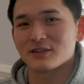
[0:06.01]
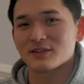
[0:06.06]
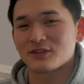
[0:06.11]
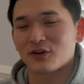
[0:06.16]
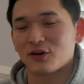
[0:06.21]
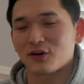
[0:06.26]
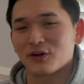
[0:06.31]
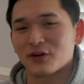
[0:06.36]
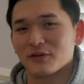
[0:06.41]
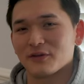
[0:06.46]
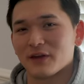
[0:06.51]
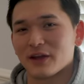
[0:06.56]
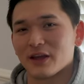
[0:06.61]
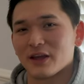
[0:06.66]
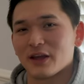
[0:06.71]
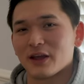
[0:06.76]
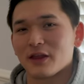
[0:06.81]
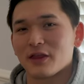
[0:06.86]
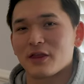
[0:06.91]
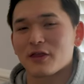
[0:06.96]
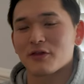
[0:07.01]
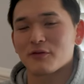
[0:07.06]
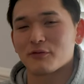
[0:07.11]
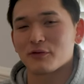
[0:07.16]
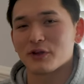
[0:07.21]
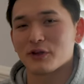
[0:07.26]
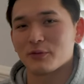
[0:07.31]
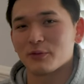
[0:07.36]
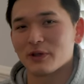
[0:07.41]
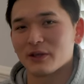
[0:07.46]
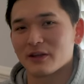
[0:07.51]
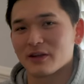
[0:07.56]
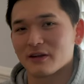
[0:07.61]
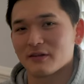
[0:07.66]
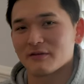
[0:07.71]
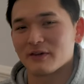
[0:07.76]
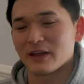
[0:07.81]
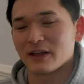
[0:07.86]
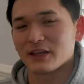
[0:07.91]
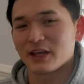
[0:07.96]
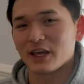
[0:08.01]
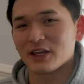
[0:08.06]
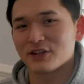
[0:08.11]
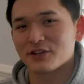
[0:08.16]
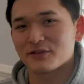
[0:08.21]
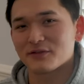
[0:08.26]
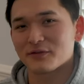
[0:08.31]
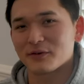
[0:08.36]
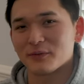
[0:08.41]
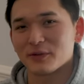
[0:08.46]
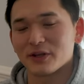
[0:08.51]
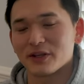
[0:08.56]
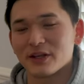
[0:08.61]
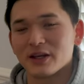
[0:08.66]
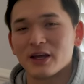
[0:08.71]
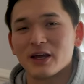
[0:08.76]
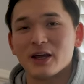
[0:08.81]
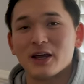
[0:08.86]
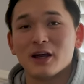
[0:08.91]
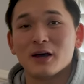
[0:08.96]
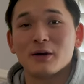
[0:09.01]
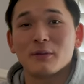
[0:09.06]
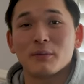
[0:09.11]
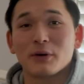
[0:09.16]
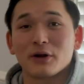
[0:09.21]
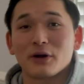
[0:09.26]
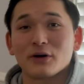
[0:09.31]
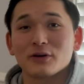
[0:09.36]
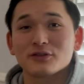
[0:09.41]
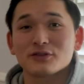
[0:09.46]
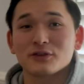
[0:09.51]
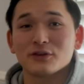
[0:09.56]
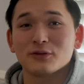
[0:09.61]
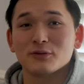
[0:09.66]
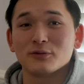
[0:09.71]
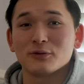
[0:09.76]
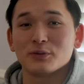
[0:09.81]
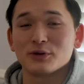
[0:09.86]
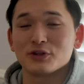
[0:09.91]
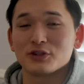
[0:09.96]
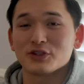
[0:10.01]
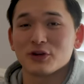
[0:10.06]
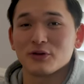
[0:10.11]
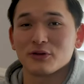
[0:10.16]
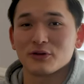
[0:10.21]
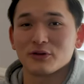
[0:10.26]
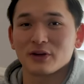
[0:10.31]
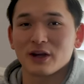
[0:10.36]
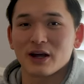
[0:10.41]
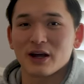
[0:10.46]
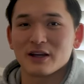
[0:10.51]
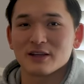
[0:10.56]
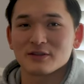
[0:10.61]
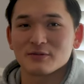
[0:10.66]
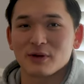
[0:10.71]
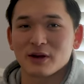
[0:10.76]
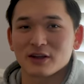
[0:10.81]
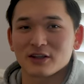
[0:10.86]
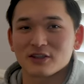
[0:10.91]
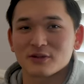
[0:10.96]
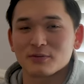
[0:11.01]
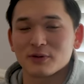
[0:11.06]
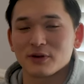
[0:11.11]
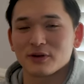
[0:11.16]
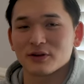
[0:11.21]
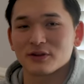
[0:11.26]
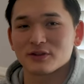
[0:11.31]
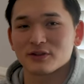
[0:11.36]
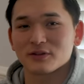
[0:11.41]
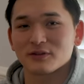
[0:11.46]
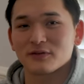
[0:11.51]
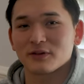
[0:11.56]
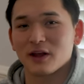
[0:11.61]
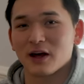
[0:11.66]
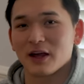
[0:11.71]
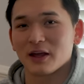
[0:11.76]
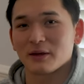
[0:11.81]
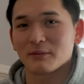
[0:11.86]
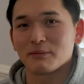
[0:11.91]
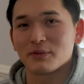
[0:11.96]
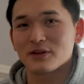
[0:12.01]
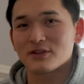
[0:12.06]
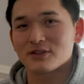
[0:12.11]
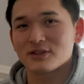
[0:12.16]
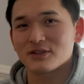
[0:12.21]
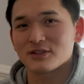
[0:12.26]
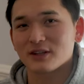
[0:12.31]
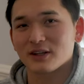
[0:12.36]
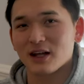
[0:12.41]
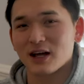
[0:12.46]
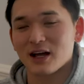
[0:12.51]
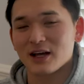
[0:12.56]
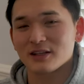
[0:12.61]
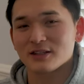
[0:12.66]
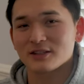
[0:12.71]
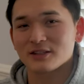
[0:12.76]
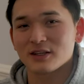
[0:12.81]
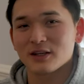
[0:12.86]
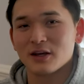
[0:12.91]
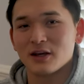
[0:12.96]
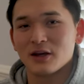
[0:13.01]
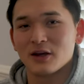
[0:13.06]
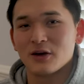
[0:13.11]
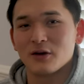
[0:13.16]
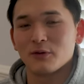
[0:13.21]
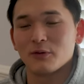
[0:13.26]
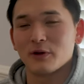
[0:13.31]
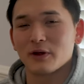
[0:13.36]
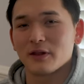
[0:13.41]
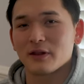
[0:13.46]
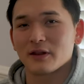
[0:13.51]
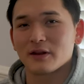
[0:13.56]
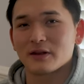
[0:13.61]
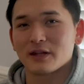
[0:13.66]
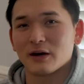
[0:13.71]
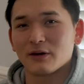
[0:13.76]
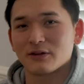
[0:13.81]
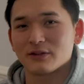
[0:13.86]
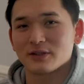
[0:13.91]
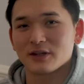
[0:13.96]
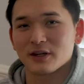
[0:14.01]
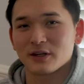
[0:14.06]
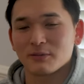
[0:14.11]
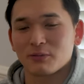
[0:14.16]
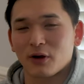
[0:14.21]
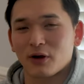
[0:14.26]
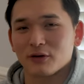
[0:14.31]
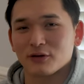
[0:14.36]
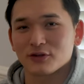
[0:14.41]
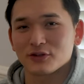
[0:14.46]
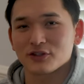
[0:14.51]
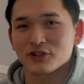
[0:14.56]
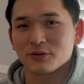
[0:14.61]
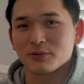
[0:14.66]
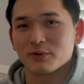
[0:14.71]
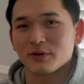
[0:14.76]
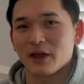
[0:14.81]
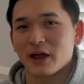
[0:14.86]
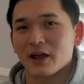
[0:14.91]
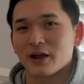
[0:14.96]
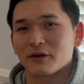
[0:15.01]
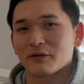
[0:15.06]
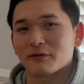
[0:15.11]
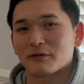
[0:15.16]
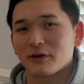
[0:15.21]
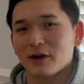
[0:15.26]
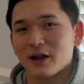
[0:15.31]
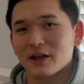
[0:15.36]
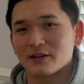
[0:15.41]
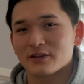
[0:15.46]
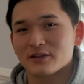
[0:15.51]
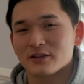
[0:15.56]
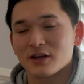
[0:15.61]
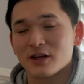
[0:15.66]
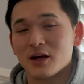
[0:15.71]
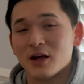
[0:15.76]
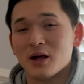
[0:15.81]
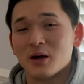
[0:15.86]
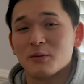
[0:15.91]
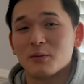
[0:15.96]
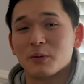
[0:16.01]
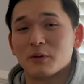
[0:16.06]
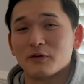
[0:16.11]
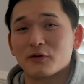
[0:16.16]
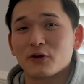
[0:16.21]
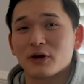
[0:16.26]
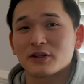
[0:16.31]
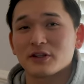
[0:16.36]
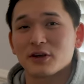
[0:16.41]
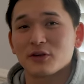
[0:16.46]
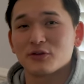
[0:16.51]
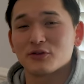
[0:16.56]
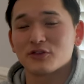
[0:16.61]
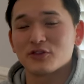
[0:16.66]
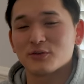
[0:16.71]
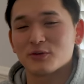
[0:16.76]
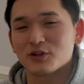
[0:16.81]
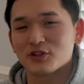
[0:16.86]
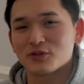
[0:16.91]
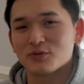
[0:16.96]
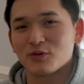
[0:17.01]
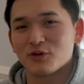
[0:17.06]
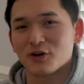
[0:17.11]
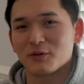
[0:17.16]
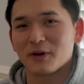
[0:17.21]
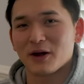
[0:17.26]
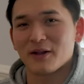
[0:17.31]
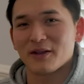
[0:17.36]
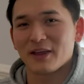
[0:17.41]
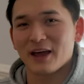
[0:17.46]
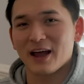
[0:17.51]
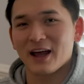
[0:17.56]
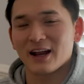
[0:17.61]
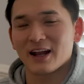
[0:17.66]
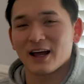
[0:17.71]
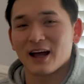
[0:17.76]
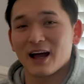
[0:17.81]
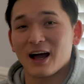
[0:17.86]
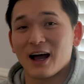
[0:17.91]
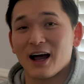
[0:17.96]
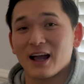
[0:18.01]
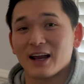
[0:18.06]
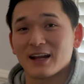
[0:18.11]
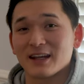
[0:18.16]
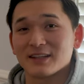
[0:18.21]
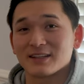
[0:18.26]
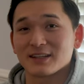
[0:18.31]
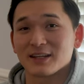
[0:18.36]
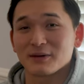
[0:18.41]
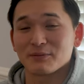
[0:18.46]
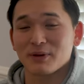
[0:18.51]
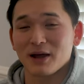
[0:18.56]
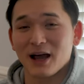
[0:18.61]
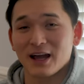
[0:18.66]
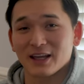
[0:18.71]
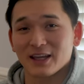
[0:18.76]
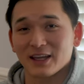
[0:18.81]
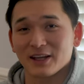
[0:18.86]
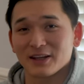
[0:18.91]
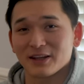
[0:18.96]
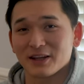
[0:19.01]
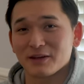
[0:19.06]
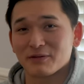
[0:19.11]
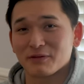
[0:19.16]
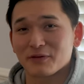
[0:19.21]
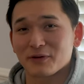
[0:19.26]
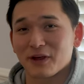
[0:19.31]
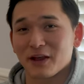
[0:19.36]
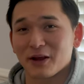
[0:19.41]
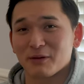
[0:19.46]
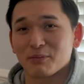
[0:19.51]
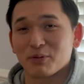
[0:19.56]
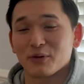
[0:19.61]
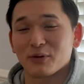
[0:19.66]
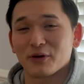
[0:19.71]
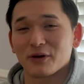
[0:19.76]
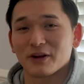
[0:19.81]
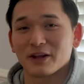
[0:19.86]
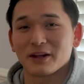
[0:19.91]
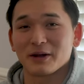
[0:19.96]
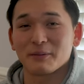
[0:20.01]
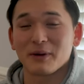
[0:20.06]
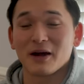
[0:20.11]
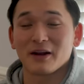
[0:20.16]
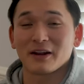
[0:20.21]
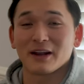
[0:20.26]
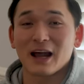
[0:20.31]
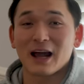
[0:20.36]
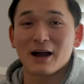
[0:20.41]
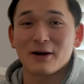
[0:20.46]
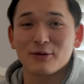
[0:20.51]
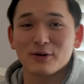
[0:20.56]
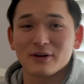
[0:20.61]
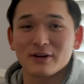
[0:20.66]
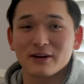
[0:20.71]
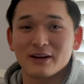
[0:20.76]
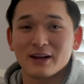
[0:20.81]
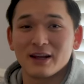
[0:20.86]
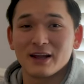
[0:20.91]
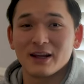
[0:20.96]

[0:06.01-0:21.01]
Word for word: start of a three week vacation for me, but I also will be showing you guys my experience flying business class with Delta in partnership with Air France. Before I tell you too much more about that, I need to get packing, leaving for the airport in about an hour.